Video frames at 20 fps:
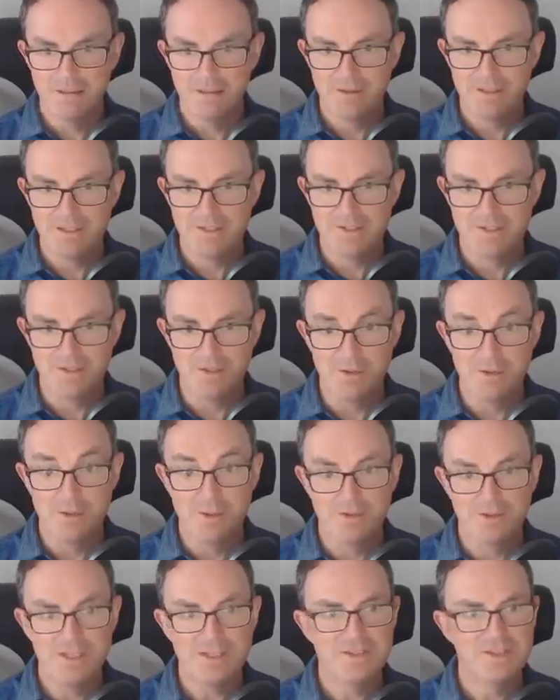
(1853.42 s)
these are
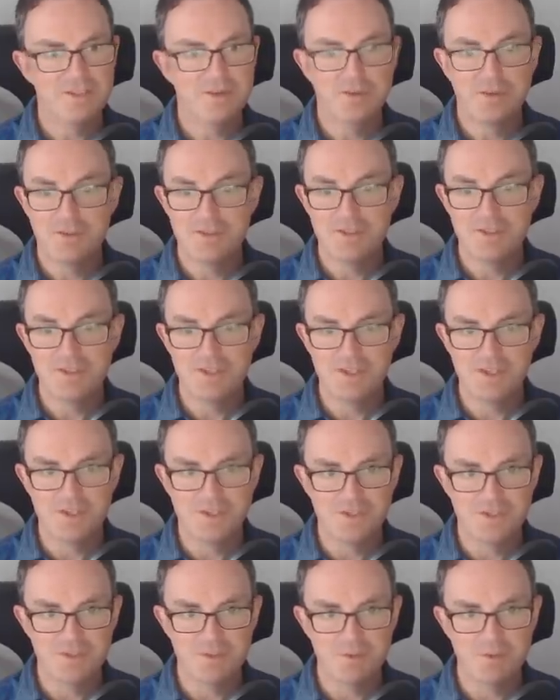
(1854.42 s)
these are the
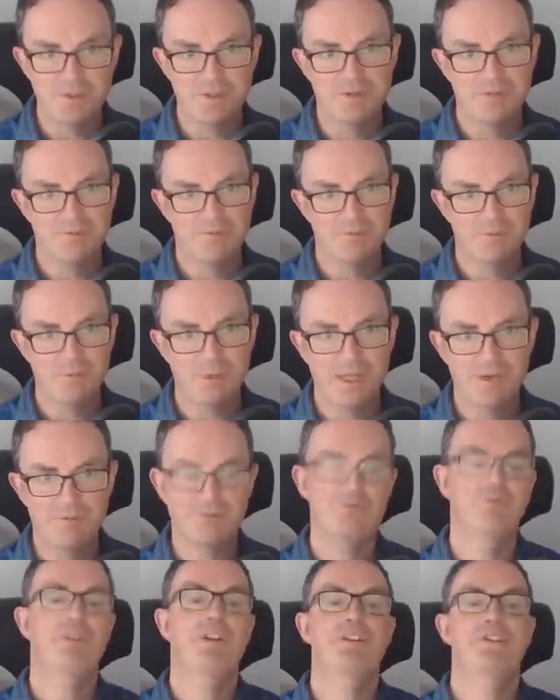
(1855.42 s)
decisions that we we have
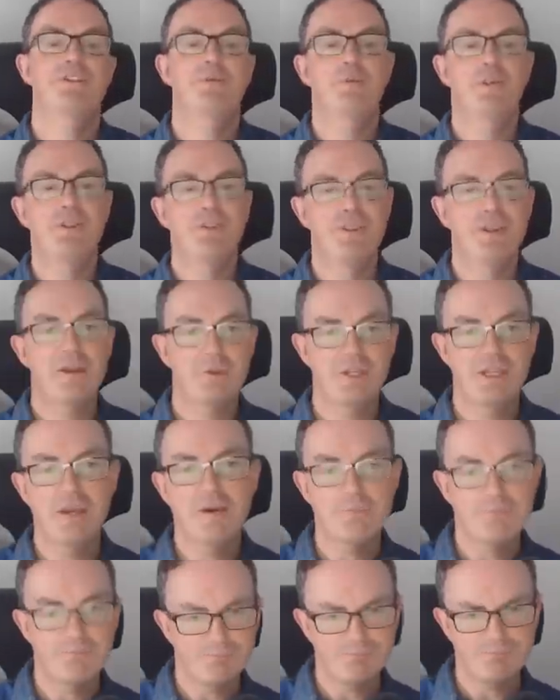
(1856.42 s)
to wrestle with. There we go.
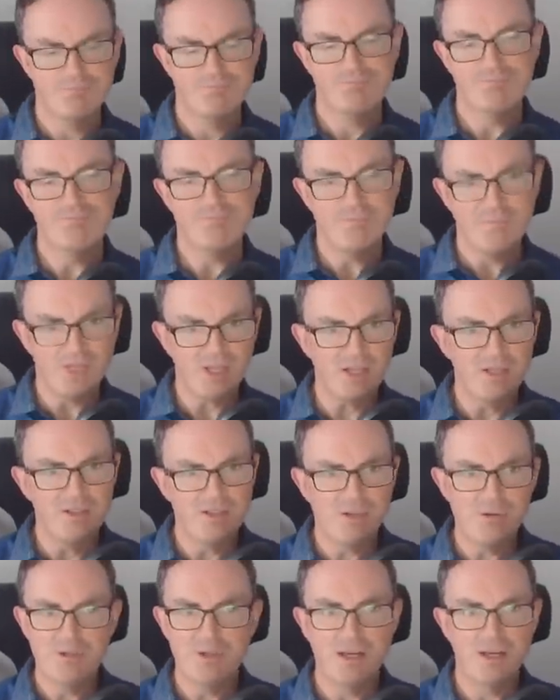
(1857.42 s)
I
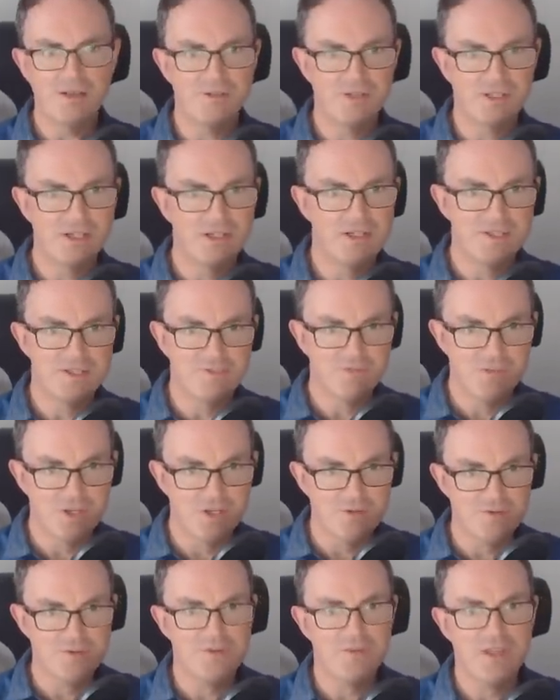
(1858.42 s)
don't like the colors I've
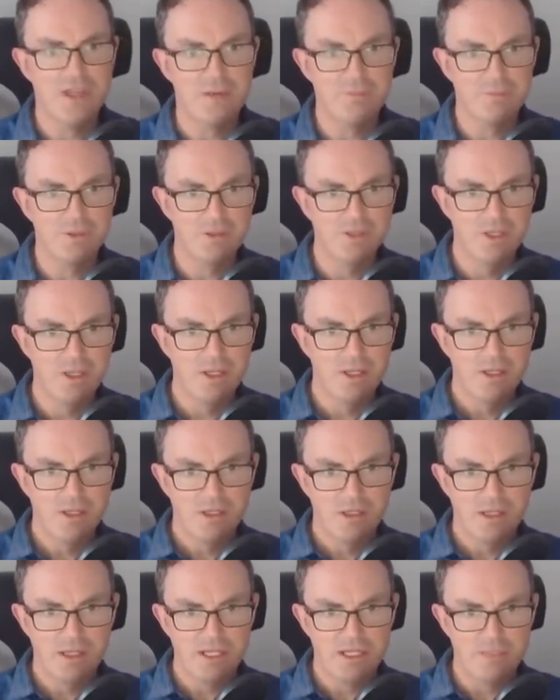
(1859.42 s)
chosen there, but
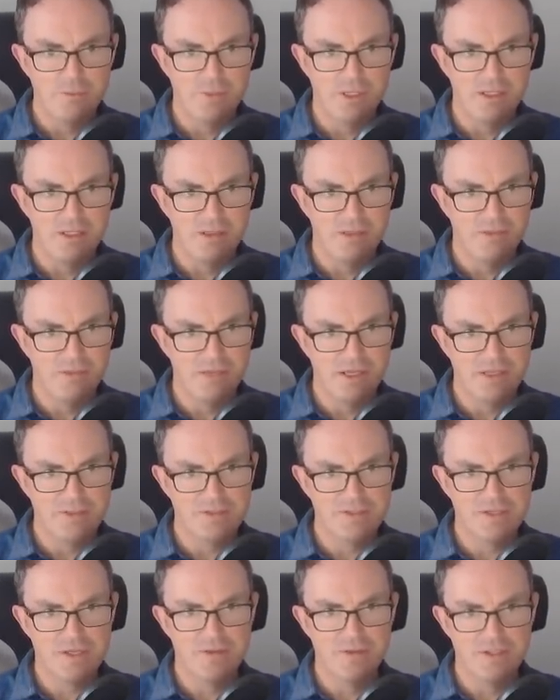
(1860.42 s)
anyway,
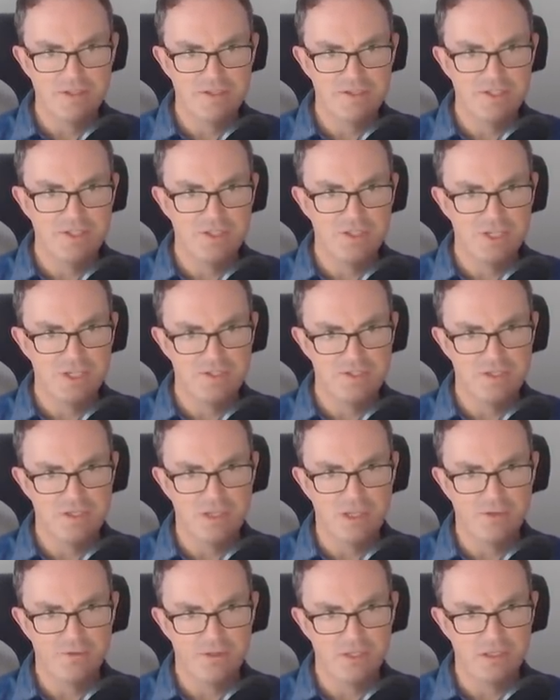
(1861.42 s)
that's and this digit is a
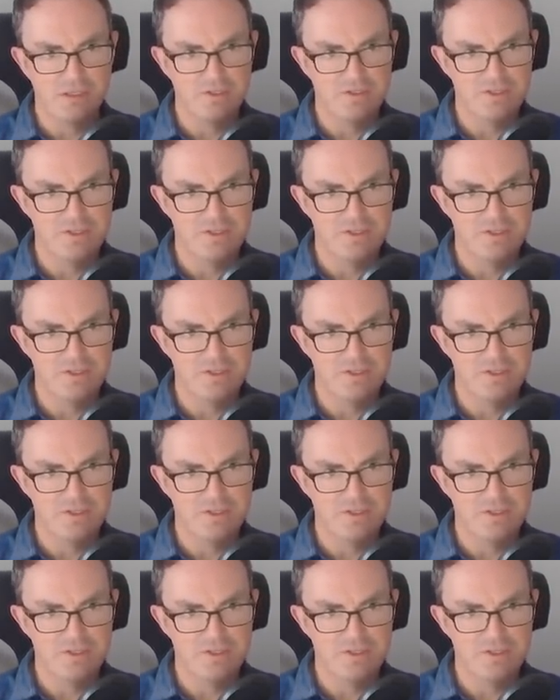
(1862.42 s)
nothing because